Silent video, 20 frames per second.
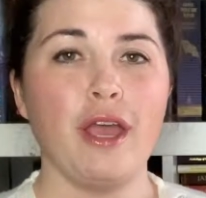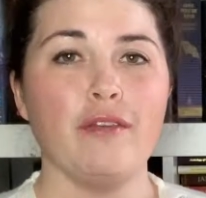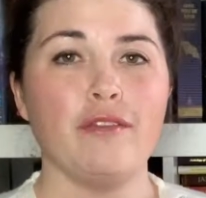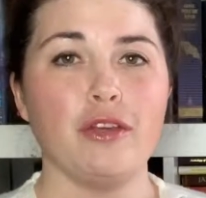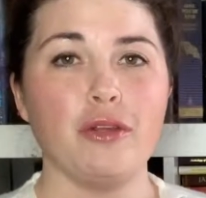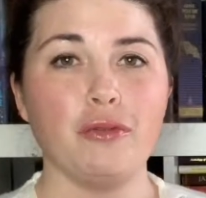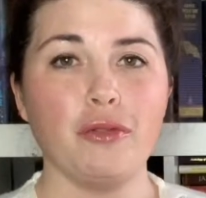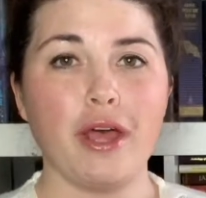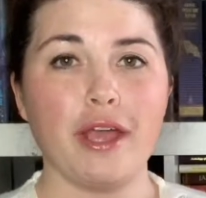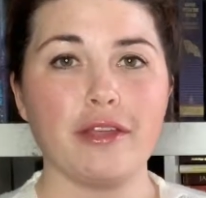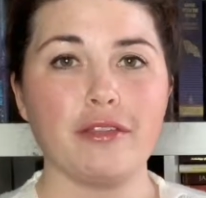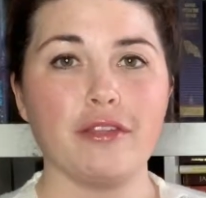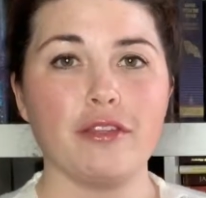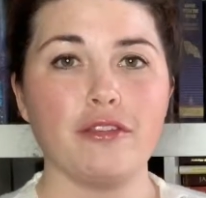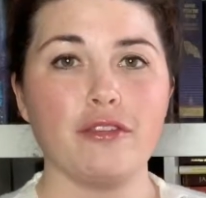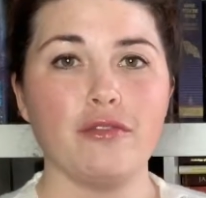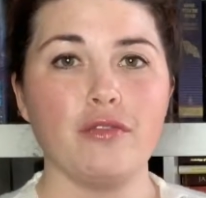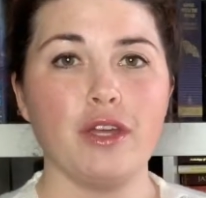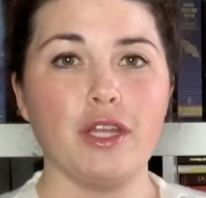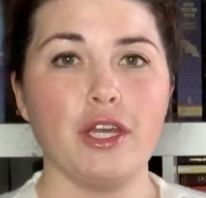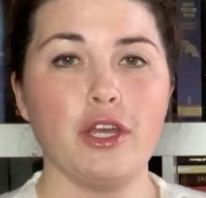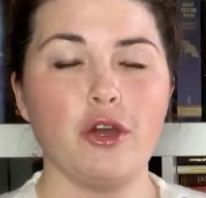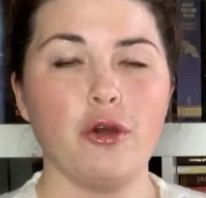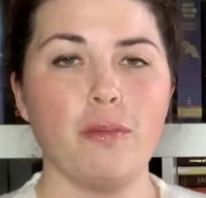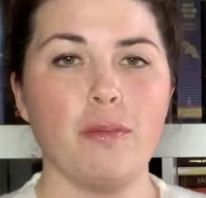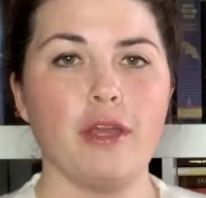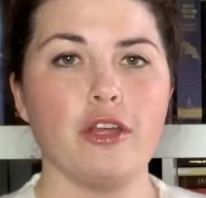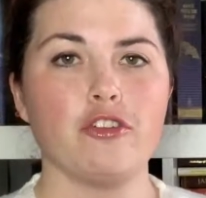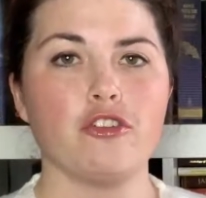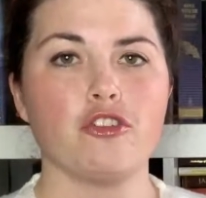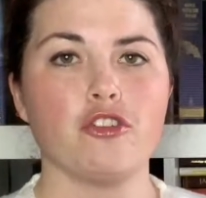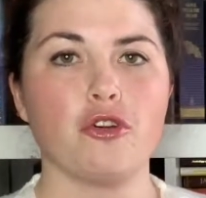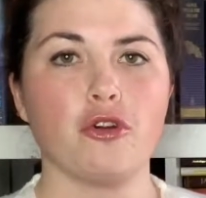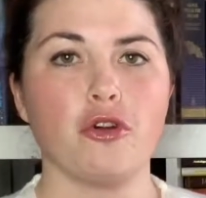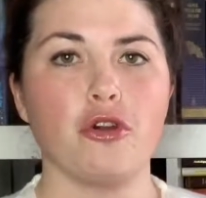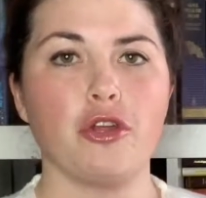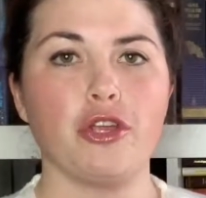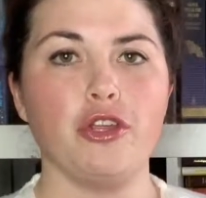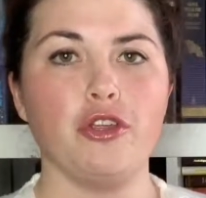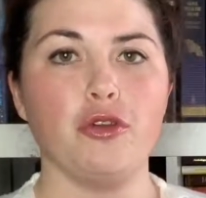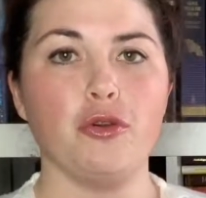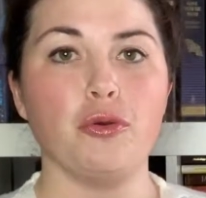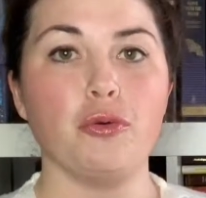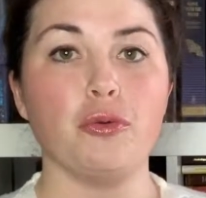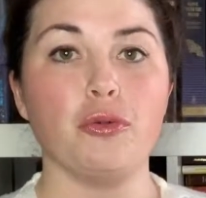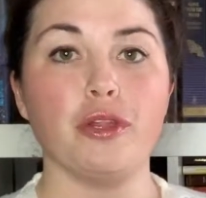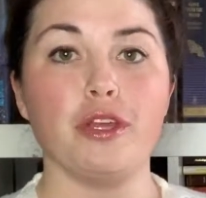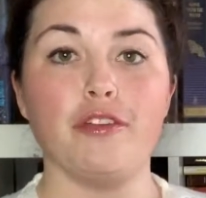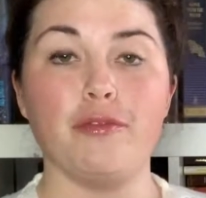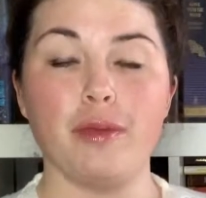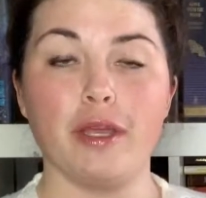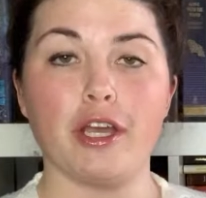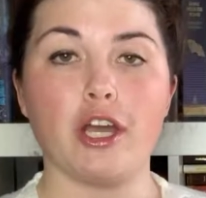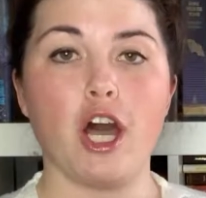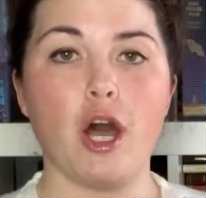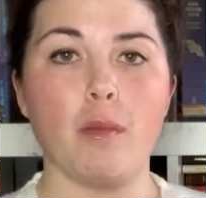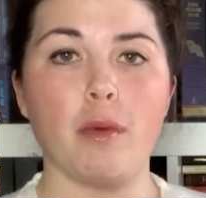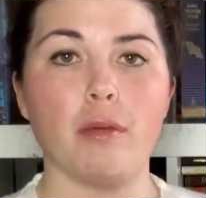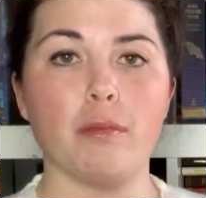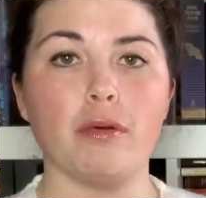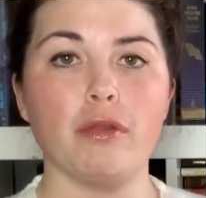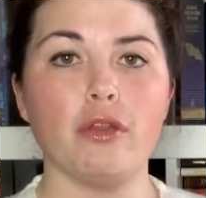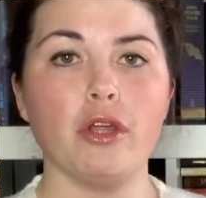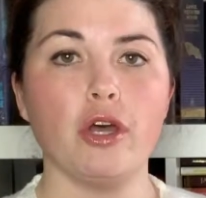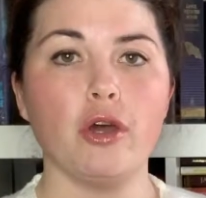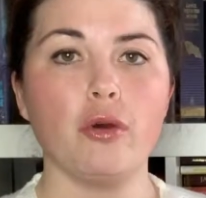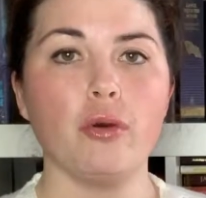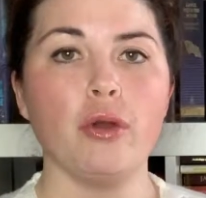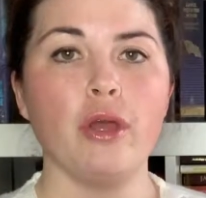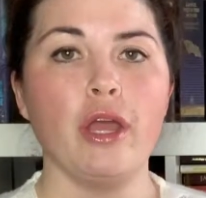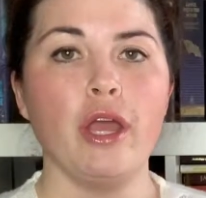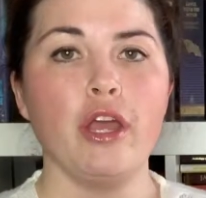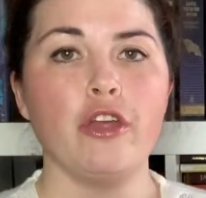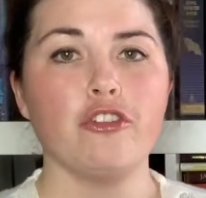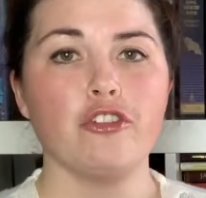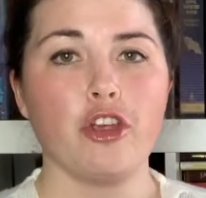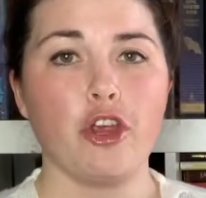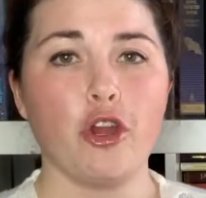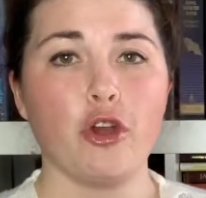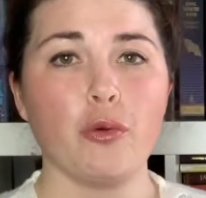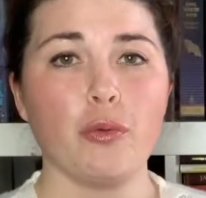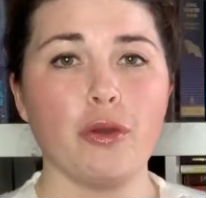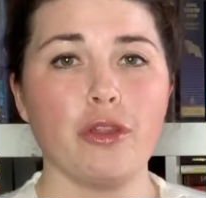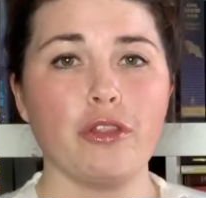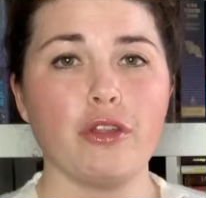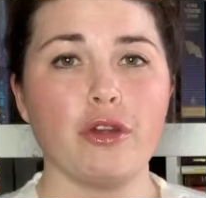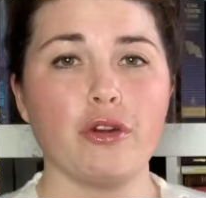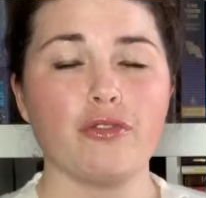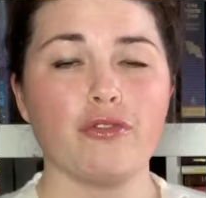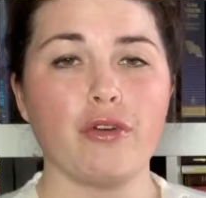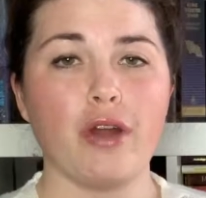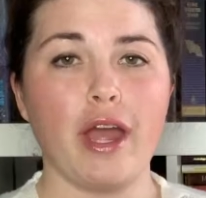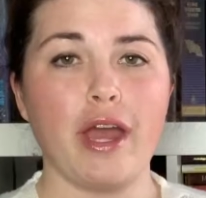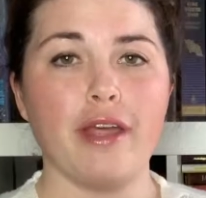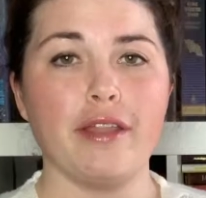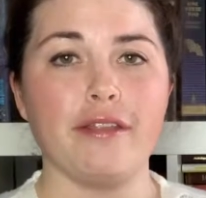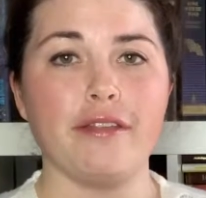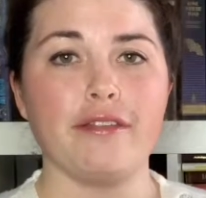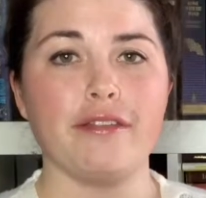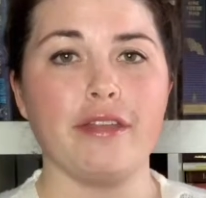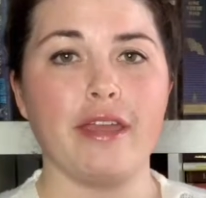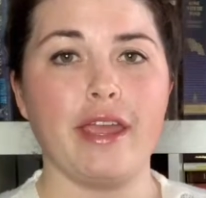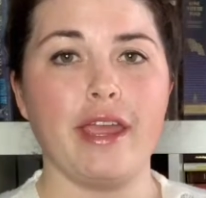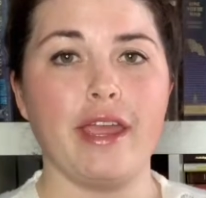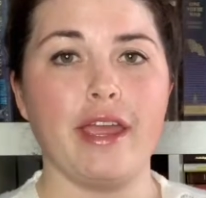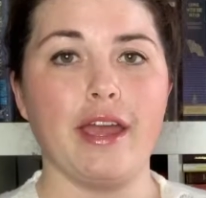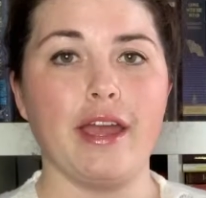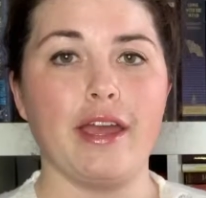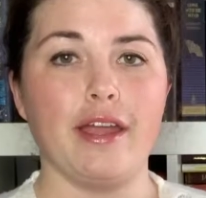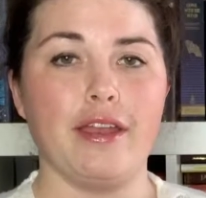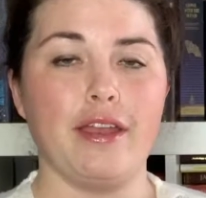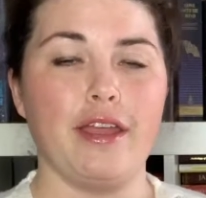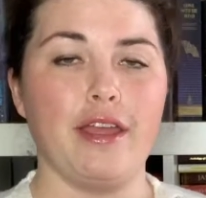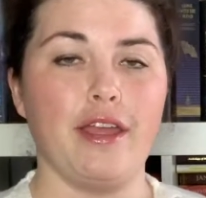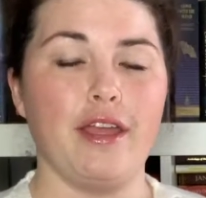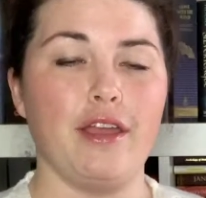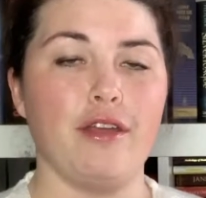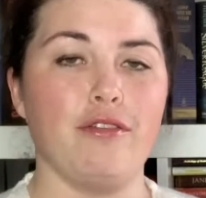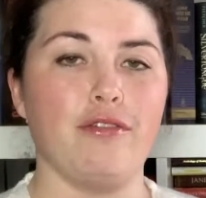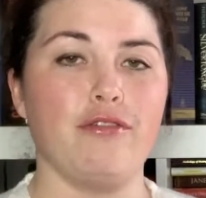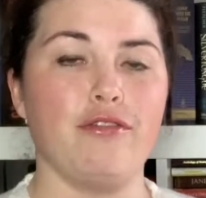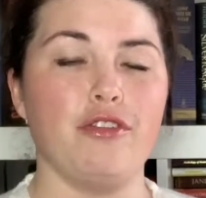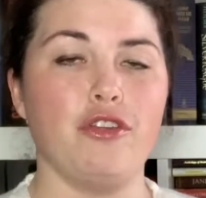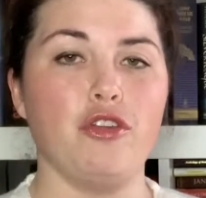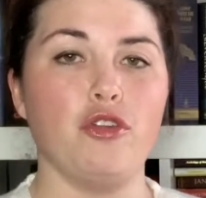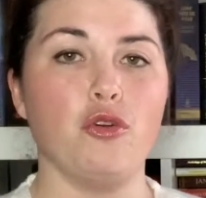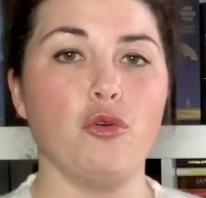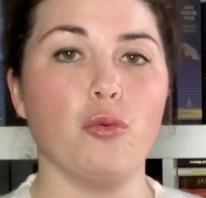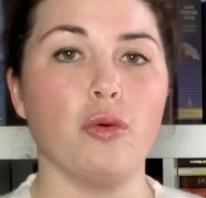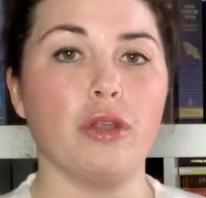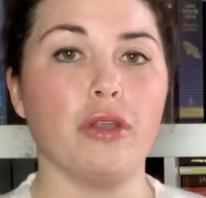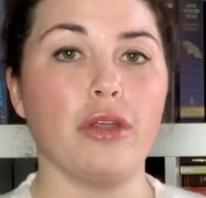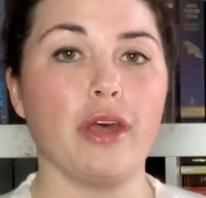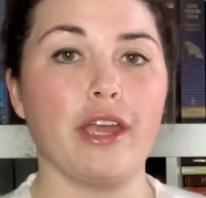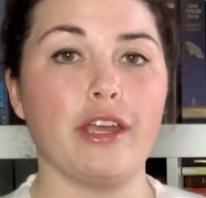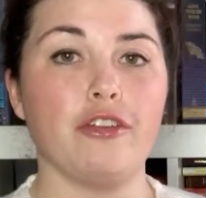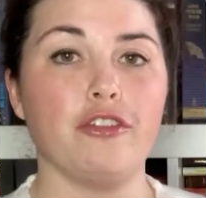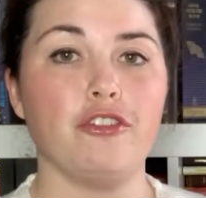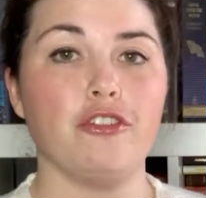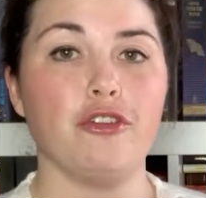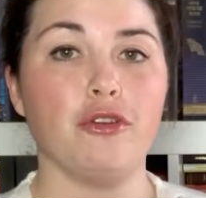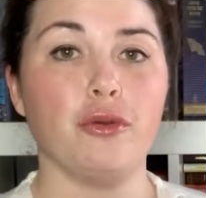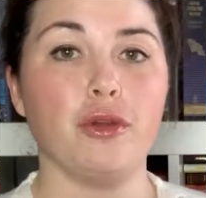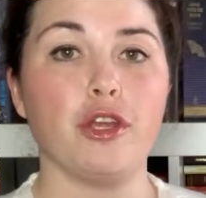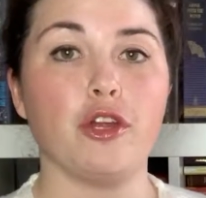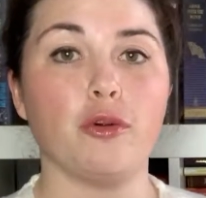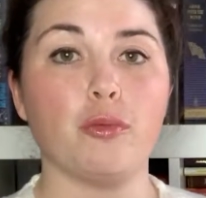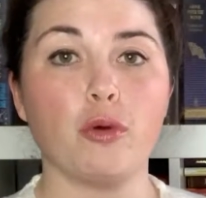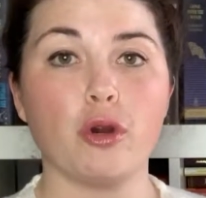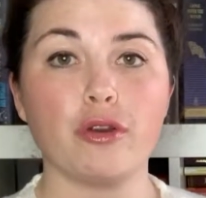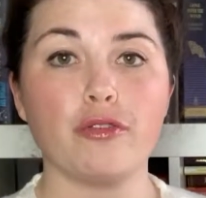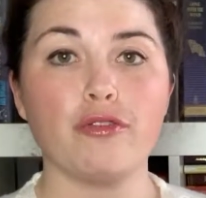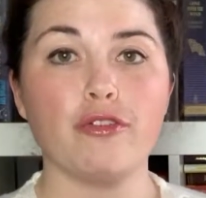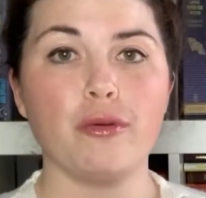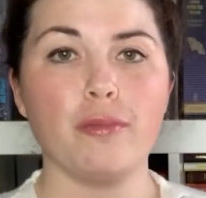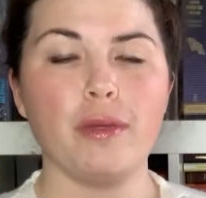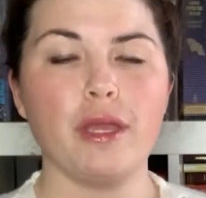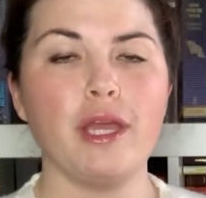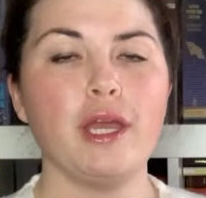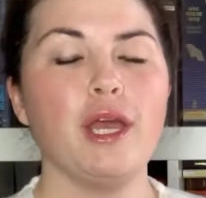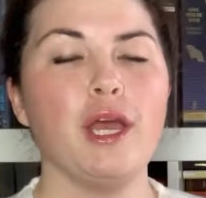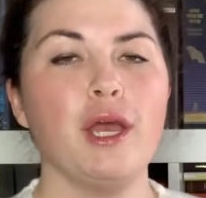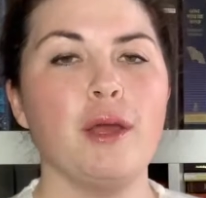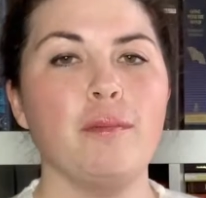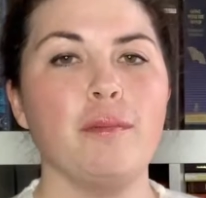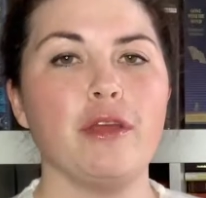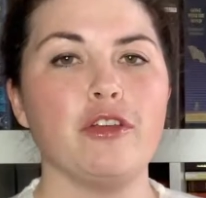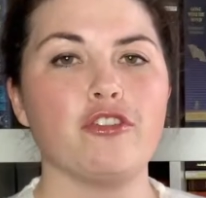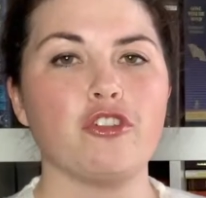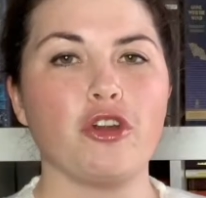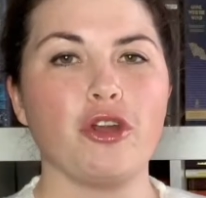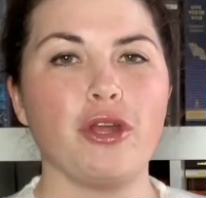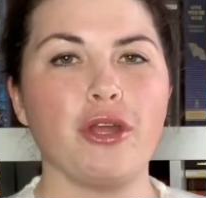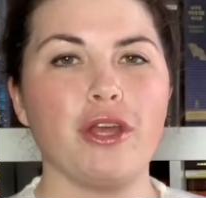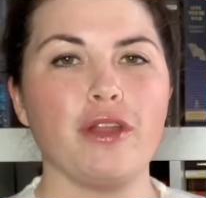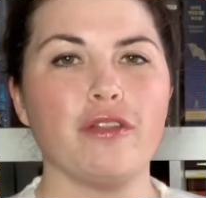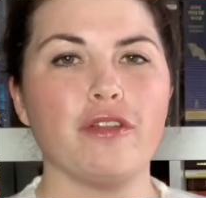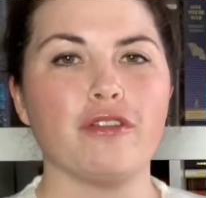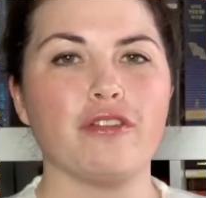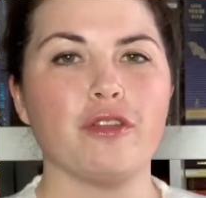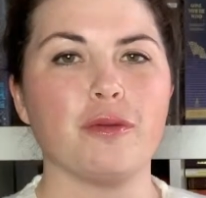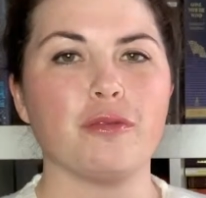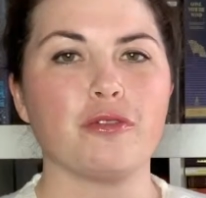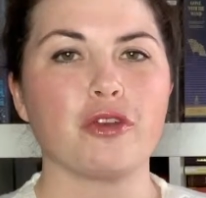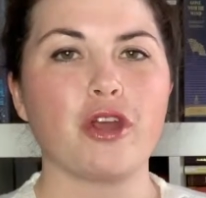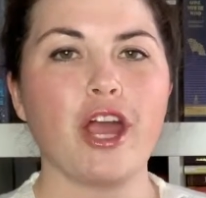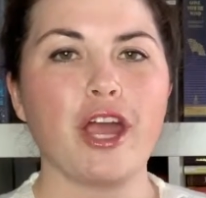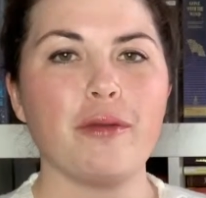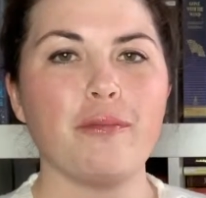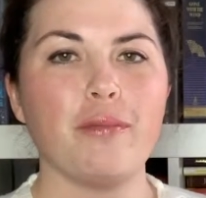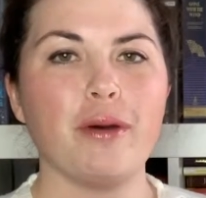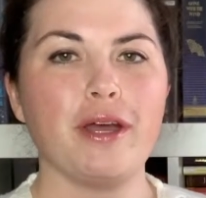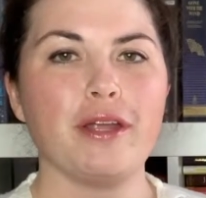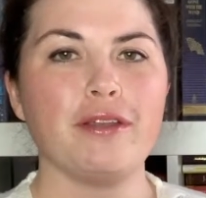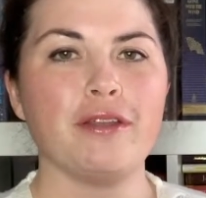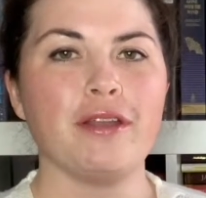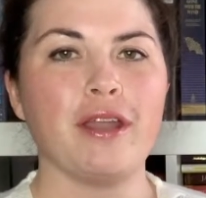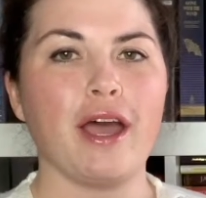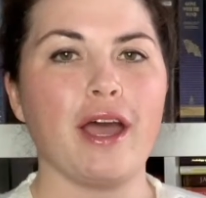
If you like this video, make sure you leave me a comment below, share it with your friends, and if you would like to hear more from me, make sure you hit the subscribe button.